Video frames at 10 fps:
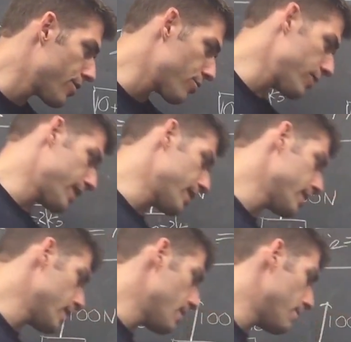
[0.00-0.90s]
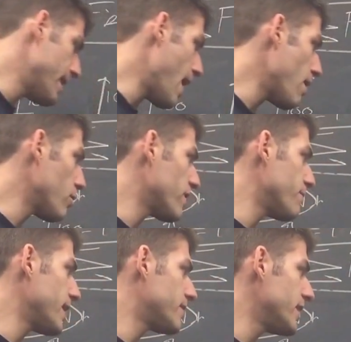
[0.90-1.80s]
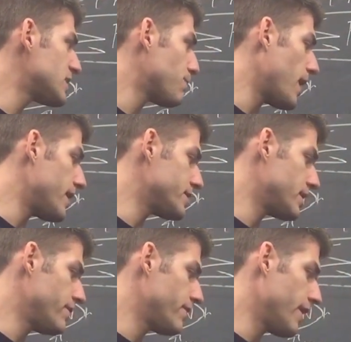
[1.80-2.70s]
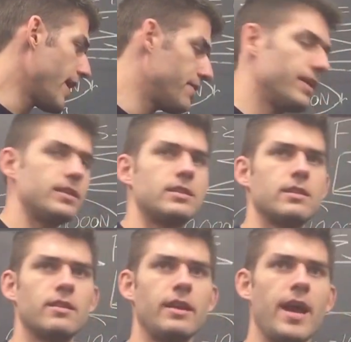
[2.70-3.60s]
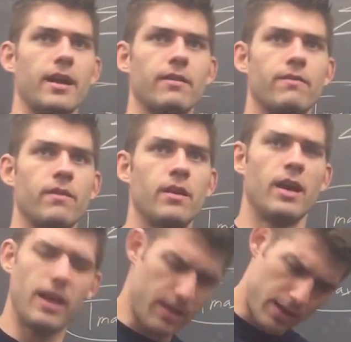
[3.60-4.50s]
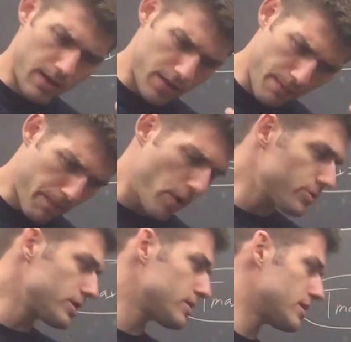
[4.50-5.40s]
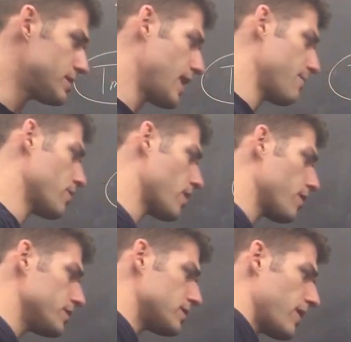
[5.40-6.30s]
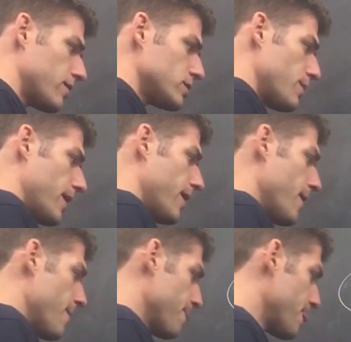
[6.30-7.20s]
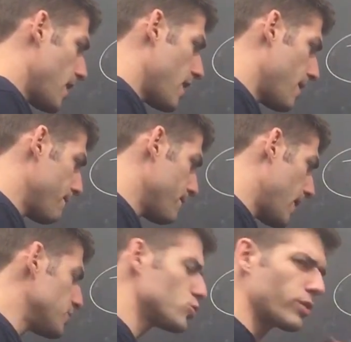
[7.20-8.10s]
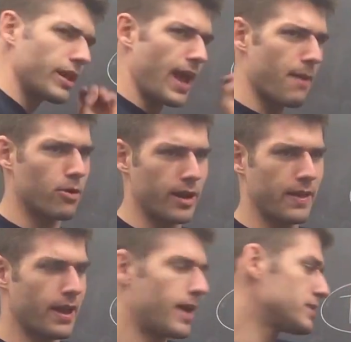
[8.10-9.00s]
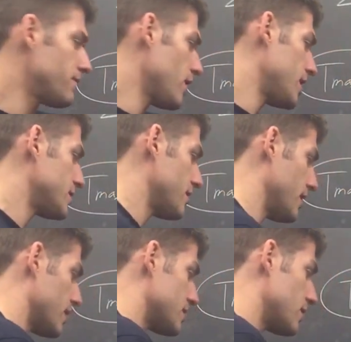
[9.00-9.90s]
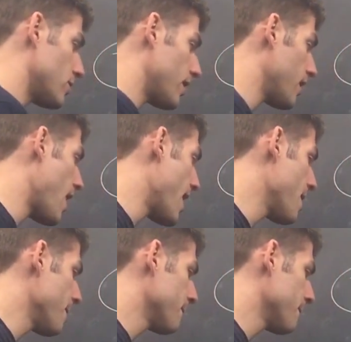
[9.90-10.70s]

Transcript: 3, but now I would have made this positive and this the negative. And the approach is the same, regardless of how you spin it. I'm just really hammering in that constant velocity thing, because they do that a lot.